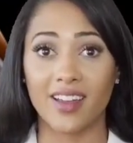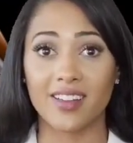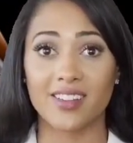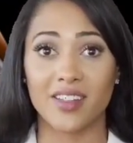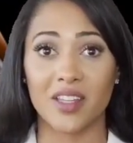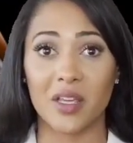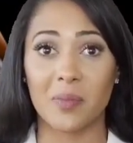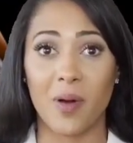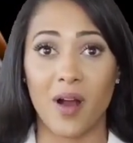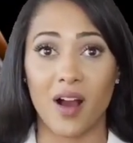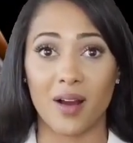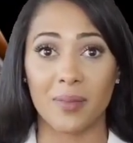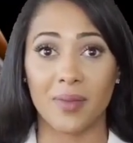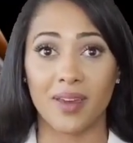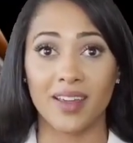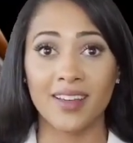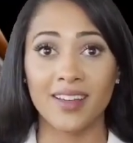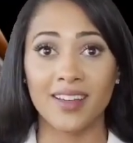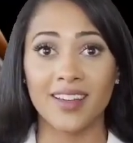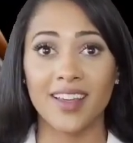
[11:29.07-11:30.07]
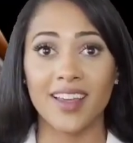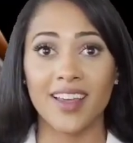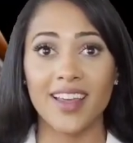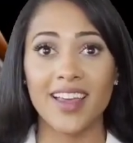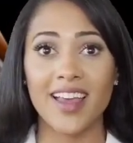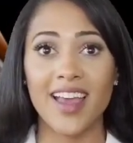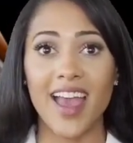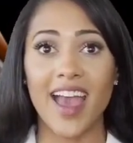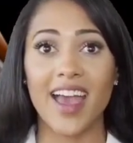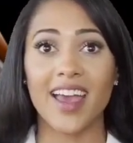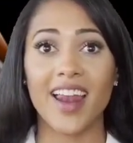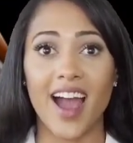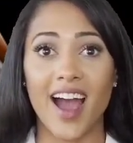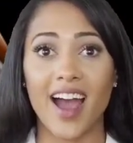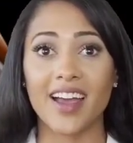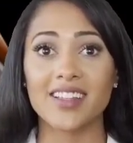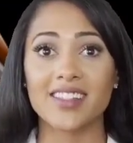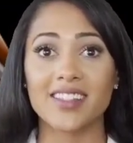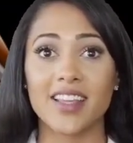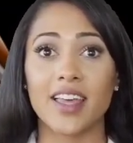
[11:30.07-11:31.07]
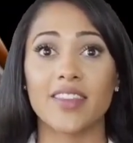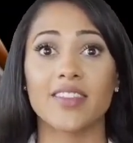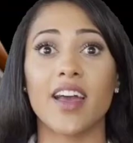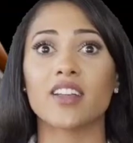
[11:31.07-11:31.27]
don't forget to rinse the area well.